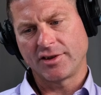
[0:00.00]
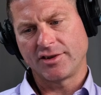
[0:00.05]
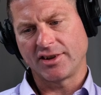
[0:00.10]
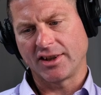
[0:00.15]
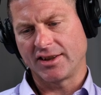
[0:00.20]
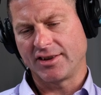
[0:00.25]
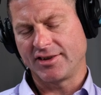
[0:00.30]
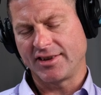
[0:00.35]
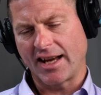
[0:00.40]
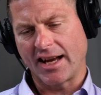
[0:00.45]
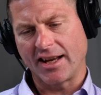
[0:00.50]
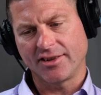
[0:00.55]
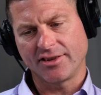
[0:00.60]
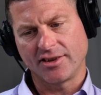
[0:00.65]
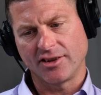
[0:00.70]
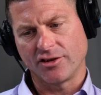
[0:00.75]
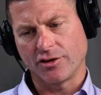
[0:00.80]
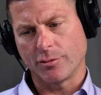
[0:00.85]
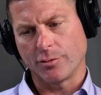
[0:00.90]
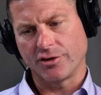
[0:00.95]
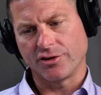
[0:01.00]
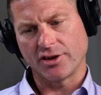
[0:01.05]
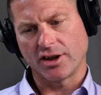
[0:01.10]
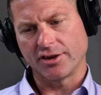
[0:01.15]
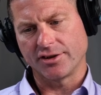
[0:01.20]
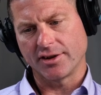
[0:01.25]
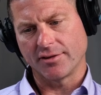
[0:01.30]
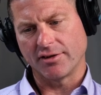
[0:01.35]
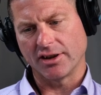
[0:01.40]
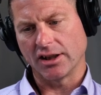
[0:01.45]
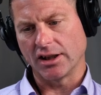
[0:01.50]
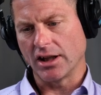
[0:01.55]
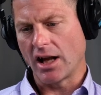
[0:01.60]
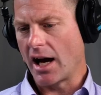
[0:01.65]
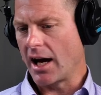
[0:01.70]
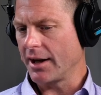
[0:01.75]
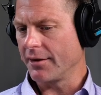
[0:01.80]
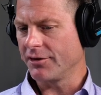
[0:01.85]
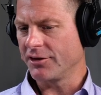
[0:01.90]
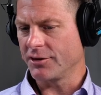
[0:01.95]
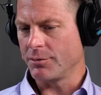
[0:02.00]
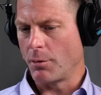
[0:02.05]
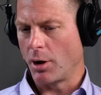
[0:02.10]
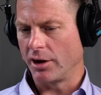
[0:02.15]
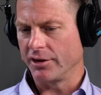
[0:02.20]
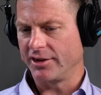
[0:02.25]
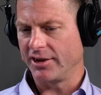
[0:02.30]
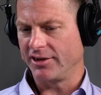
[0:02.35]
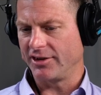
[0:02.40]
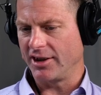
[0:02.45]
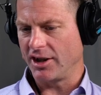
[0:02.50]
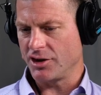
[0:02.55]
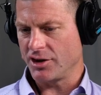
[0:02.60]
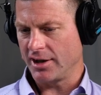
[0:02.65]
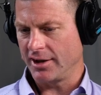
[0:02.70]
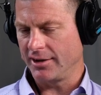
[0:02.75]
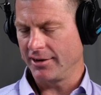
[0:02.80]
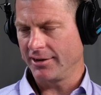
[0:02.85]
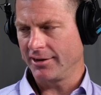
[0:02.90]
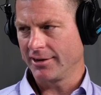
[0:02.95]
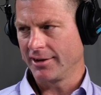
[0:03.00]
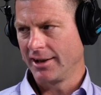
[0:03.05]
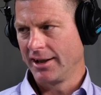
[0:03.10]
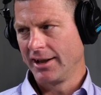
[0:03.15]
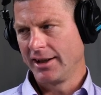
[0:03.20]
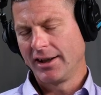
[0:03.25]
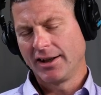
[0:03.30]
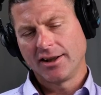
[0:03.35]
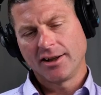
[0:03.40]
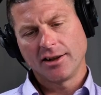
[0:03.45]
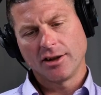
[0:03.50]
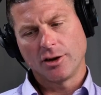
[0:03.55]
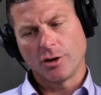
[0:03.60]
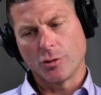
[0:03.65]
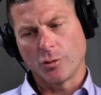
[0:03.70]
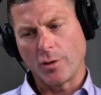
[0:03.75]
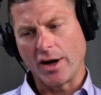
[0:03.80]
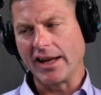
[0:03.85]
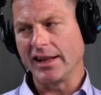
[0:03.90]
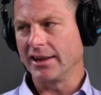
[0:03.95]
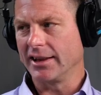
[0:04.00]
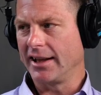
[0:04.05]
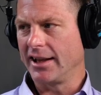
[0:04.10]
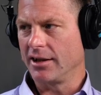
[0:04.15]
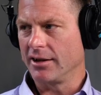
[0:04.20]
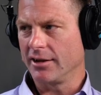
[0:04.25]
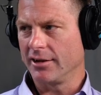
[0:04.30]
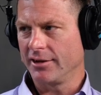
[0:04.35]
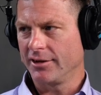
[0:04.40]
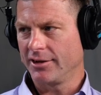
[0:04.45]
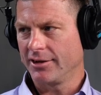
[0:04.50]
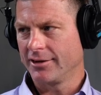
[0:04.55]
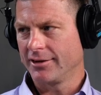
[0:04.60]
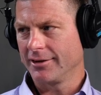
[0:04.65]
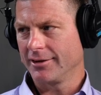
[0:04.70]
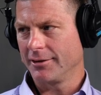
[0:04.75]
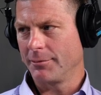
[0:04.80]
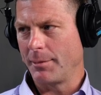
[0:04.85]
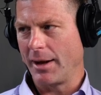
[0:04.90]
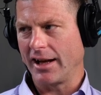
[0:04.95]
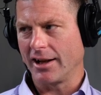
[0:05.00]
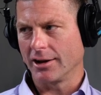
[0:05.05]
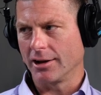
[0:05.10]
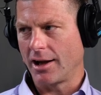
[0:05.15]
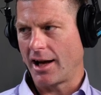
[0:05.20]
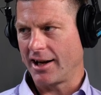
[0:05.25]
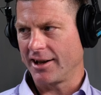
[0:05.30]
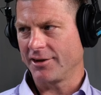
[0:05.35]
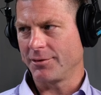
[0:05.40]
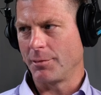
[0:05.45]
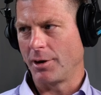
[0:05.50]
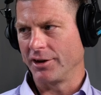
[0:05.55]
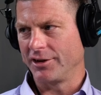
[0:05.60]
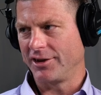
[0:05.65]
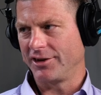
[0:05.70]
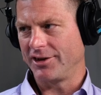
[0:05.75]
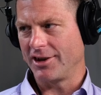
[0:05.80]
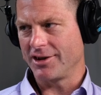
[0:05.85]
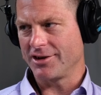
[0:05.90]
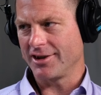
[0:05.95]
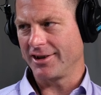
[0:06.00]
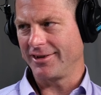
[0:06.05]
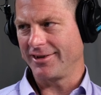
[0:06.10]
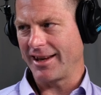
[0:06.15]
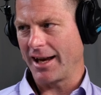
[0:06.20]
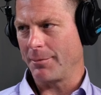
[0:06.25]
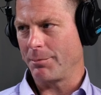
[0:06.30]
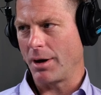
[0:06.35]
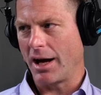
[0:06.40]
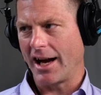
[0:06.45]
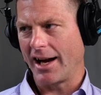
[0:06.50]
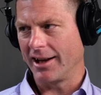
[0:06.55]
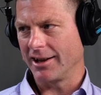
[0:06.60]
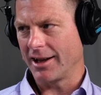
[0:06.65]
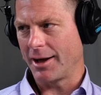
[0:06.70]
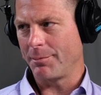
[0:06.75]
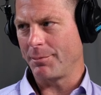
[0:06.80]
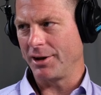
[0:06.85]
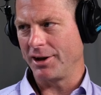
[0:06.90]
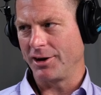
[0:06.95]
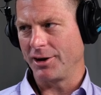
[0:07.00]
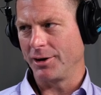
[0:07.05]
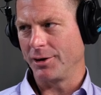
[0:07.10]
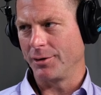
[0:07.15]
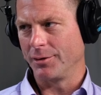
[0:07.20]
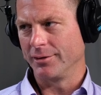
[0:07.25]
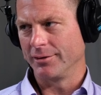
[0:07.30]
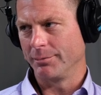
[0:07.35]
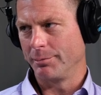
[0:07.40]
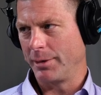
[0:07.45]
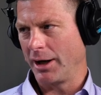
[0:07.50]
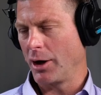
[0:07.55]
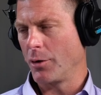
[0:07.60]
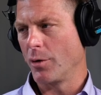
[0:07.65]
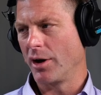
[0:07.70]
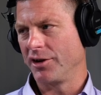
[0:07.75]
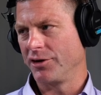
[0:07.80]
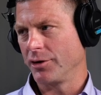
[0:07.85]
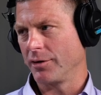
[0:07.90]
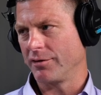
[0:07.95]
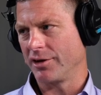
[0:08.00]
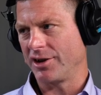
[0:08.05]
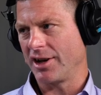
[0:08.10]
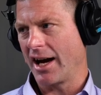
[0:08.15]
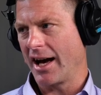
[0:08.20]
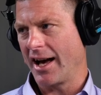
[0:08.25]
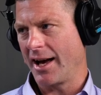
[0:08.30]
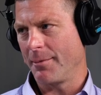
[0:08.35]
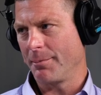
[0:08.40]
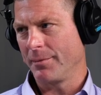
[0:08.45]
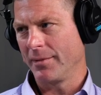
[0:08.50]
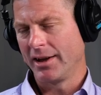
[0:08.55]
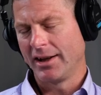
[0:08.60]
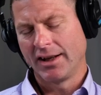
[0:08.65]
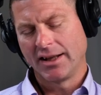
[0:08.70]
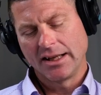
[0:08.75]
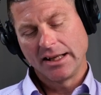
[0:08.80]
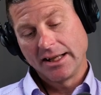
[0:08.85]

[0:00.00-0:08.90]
Success is the result of a lot of small decisions. Great leaders make a lot of small decisions that pile up into big ones over time.